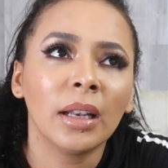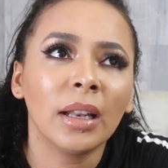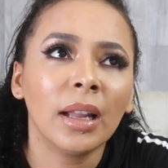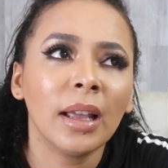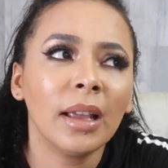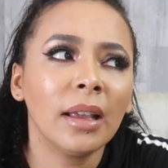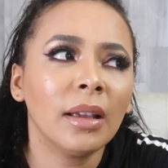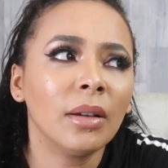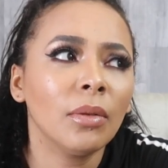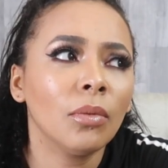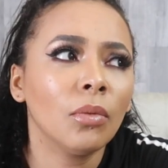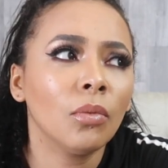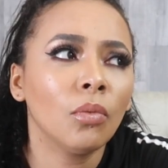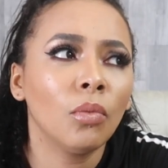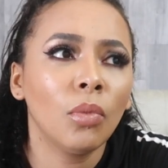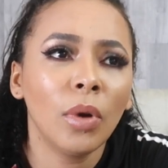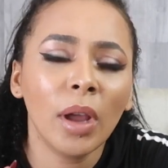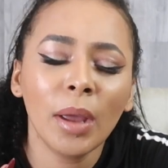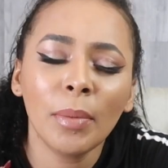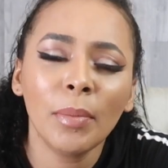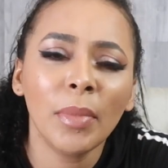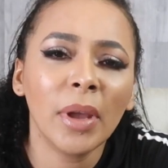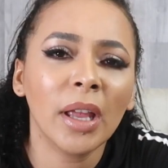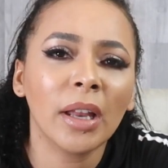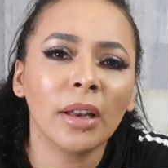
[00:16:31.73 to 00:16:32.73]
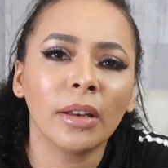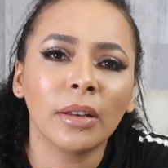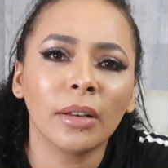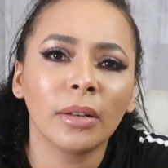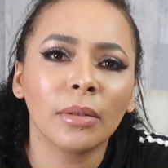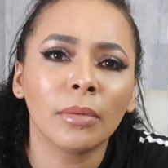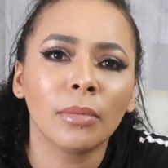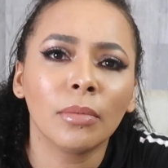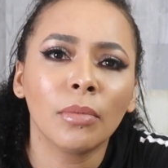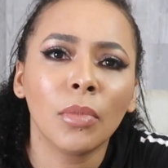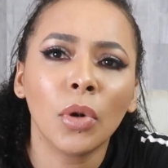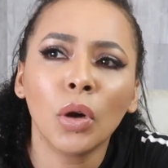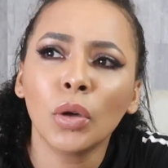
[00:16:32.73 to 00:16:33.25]
Like,
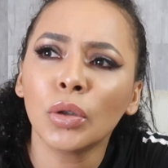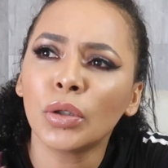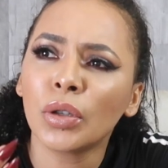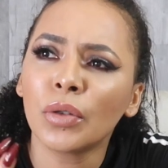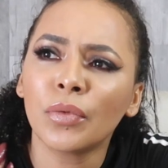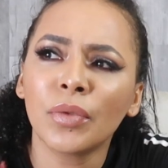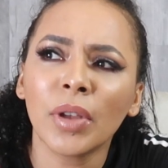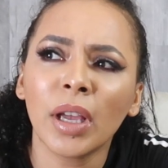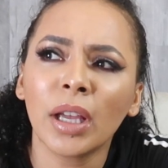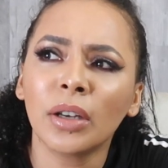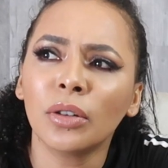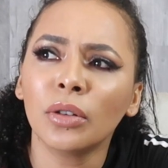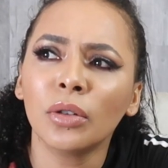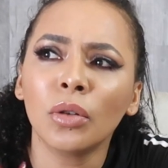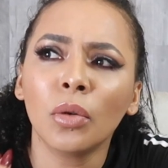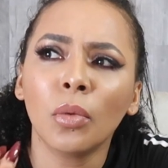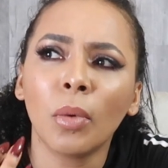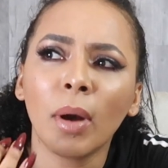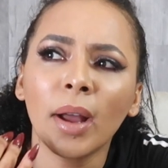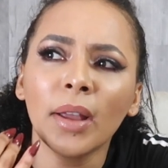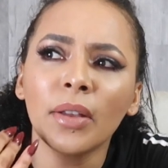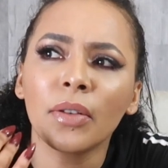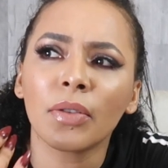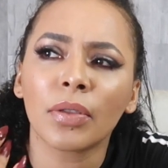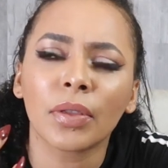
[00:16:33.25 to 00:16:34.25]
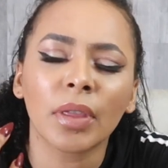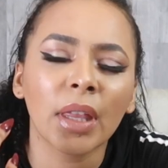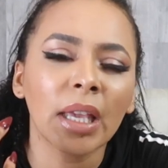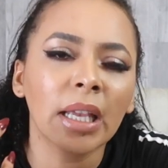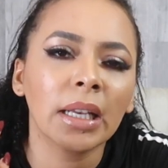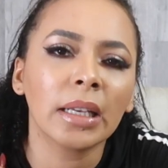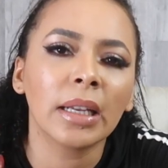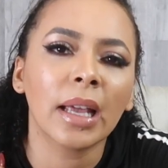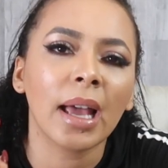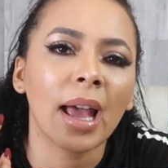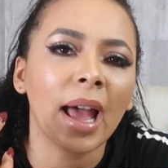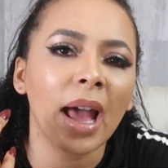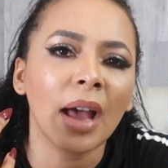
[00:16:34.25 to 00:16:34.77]
women, most of you, I don't know why you
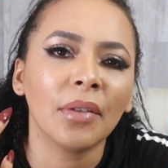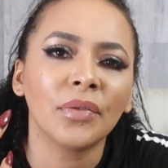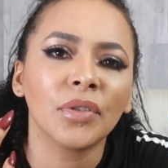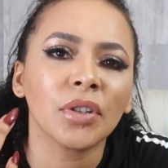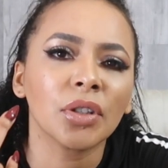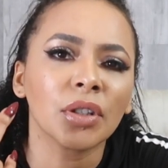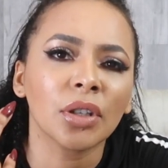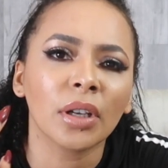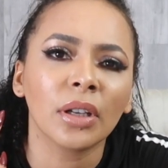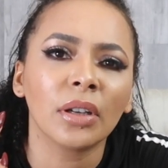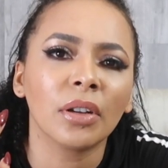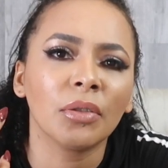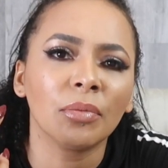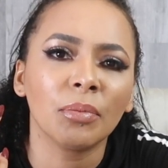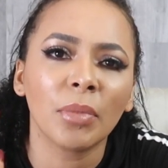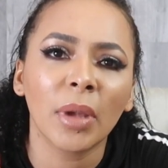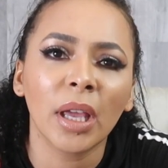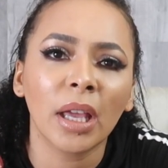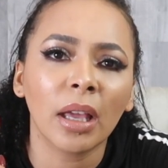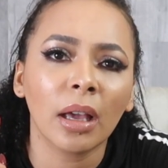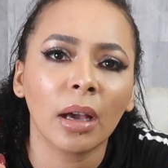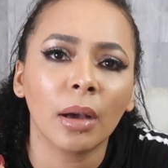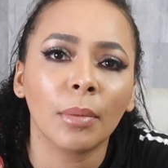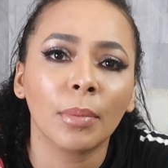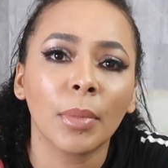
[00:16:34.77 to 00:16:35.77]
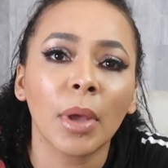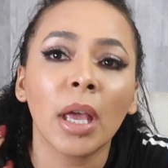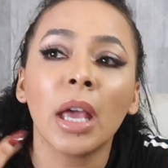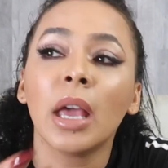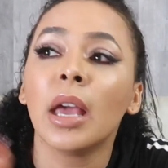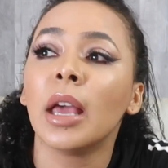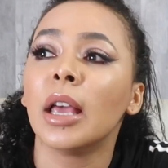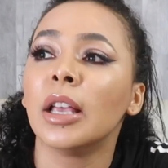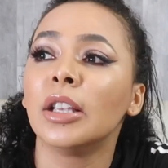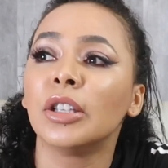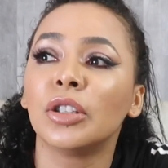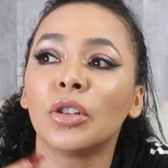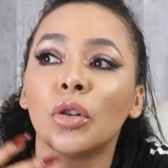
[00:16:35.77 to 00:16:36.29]
think that half a ton of makeup
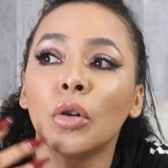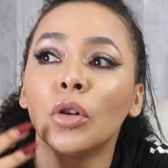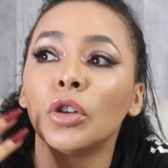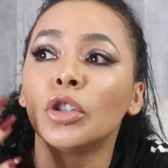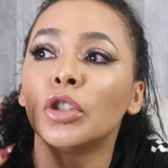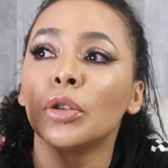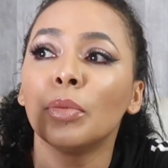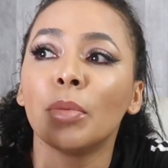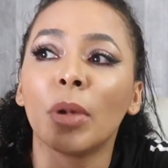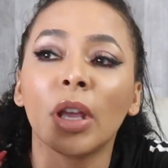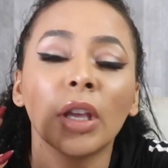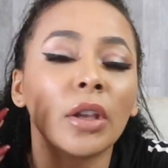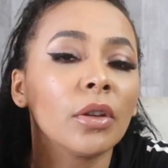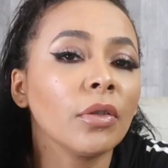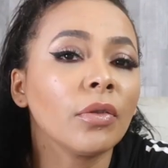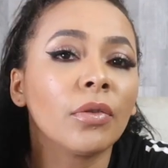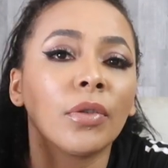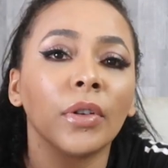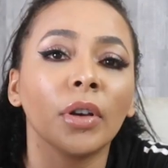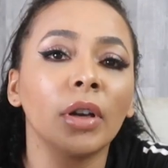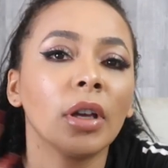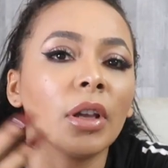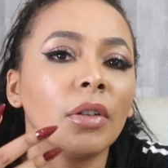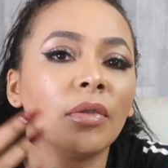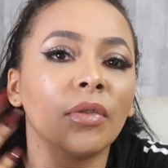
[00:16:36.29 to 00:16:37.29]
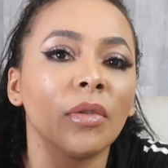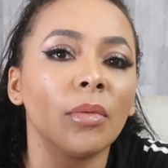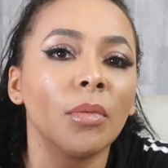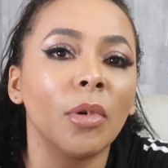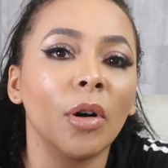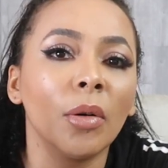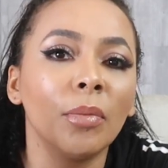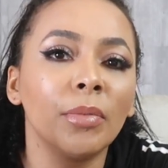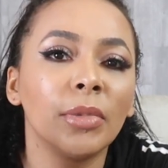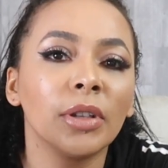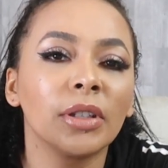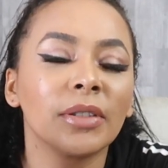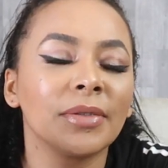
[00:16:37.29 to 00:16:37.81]
is going to make you feel even
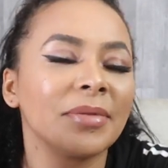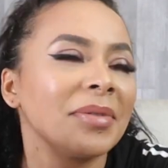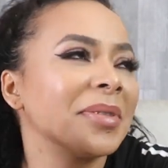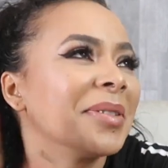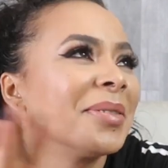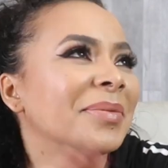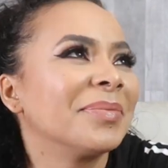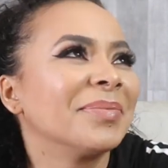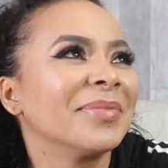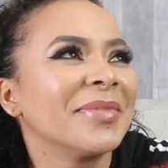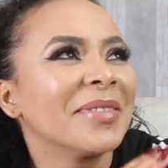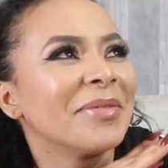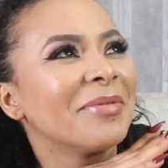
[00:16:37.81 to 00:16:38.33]
more beautiful.